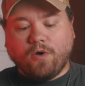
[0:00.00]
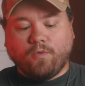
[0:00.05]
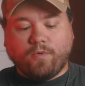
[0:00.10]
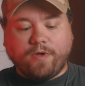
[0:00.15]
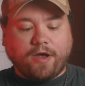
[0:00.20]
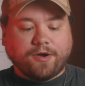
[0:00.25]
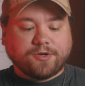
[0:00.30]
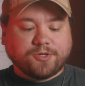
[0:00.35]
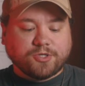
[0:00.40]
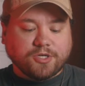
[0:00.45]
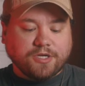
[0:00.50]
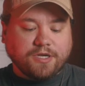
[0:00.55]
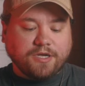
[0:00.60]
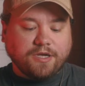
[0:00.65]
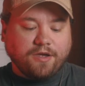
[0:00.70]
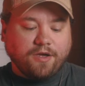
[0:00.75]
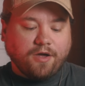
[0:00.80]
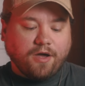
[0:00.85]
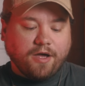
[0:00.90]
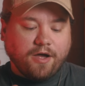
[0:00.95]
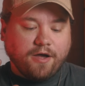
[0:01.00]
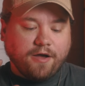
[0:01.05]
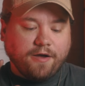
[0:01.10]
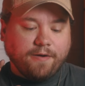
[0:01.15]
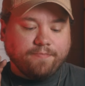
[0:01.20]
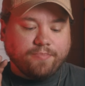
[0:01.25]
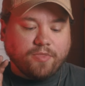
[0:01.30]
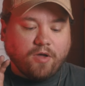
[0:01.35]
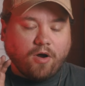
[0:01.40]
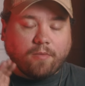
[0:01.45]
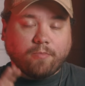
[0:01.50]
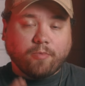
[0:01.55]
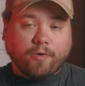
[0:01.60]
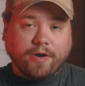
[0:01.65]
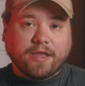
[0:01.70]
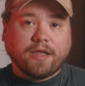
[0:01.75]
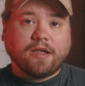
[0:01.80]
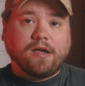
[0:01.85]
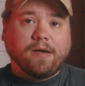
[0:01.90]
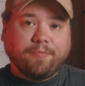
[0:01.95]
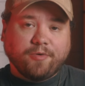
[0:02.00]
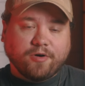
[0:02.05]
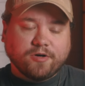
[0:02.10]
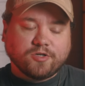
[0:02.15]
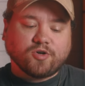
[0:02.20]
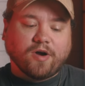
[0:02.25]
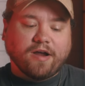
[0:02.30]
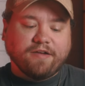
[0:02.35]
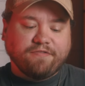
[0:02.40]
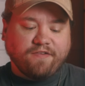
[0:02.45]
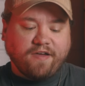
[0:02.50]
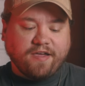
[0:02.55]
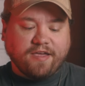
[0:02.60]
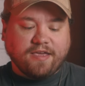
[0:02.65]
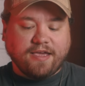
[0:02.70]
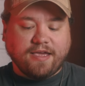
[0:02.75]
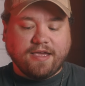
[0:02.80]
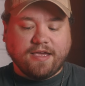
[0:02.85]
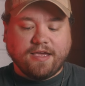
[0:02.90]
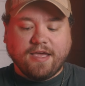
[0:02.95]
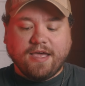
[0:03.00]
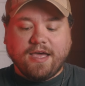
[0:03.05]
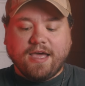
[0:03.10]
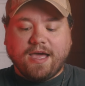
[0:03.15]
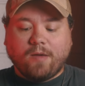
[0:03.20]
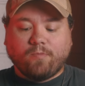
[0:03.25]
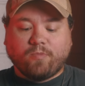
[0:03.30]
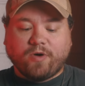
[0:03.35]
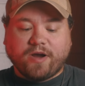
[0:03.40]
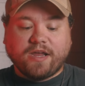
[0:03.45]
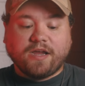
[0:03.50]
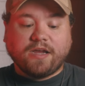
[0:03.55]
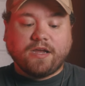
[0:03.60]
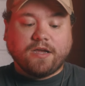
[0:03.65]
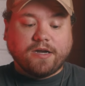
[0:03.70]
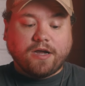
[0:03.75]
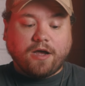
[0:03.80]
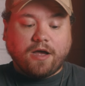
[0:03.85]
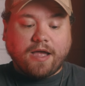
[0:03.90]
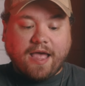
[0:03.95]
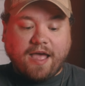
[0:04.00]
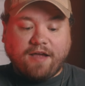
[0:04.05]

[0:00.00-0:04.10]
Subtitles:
we actually are breaking up our dry-fi kit and breaking it up,